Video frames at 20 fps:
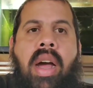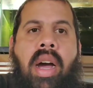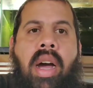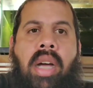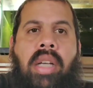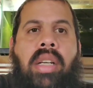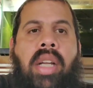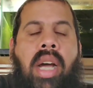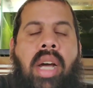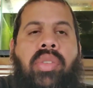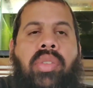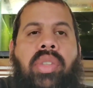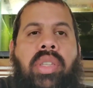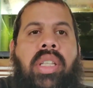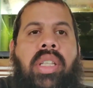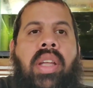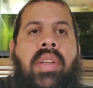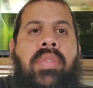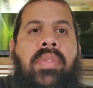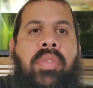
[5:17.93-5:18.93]
on how to
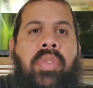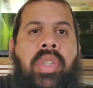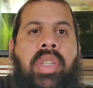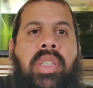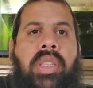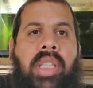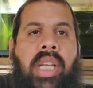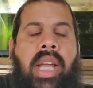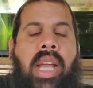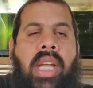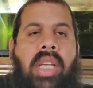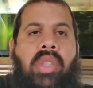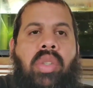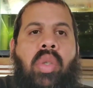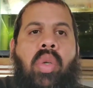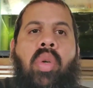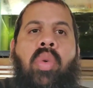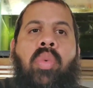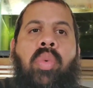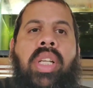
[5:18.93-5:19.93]
get free tanks
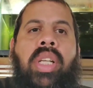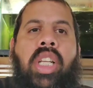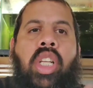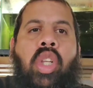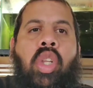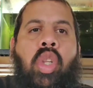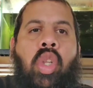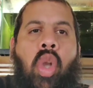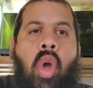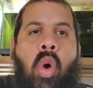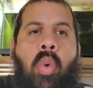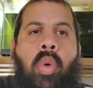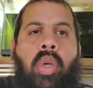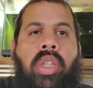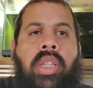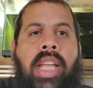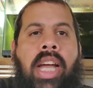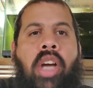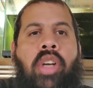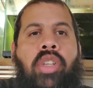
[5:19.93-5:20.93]
or really lower
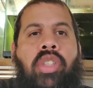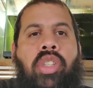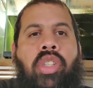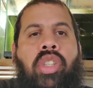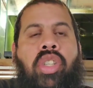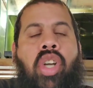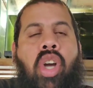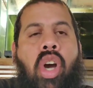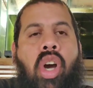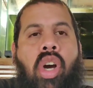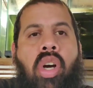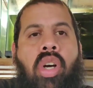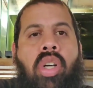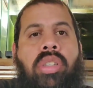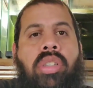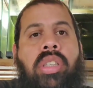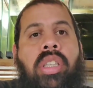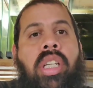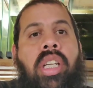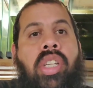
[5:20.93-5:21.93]
down your
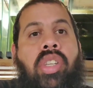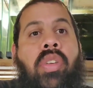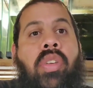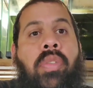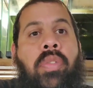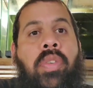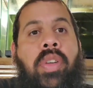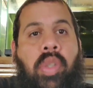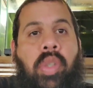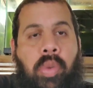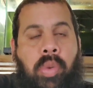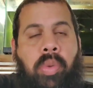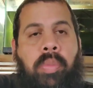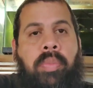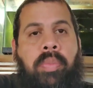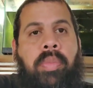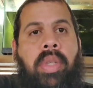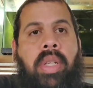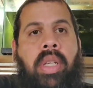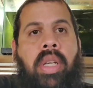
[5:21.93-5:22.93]
costs in your fish room.
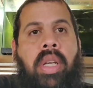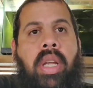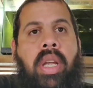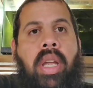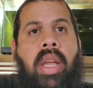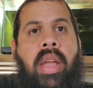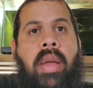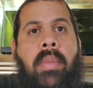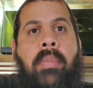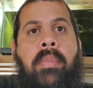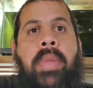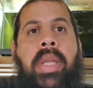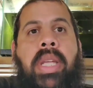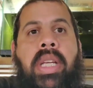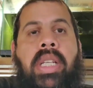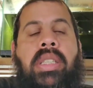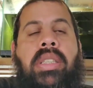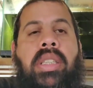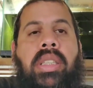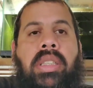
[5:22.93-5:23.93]

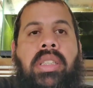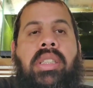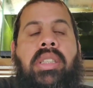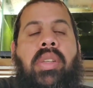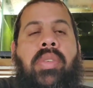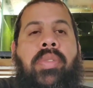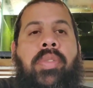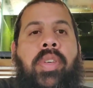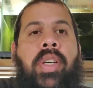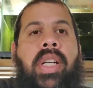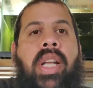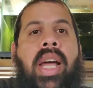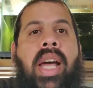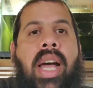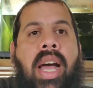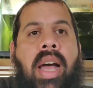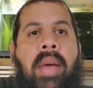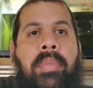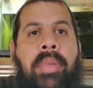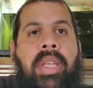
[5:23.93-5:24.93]
Because this is a fun
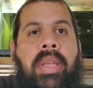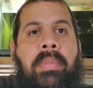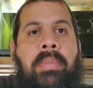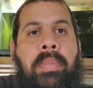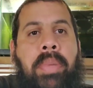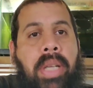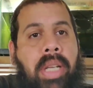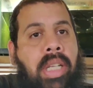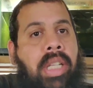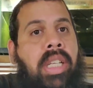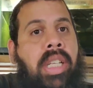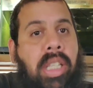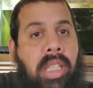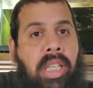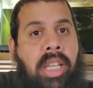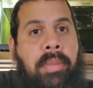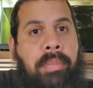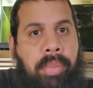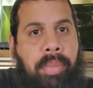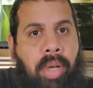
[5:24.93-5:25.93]
hobby, but it could
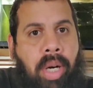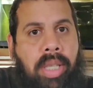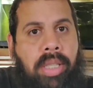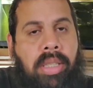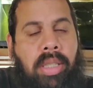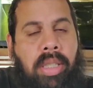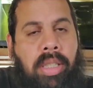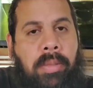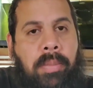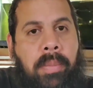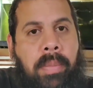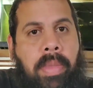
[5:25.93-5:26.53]
get pricey.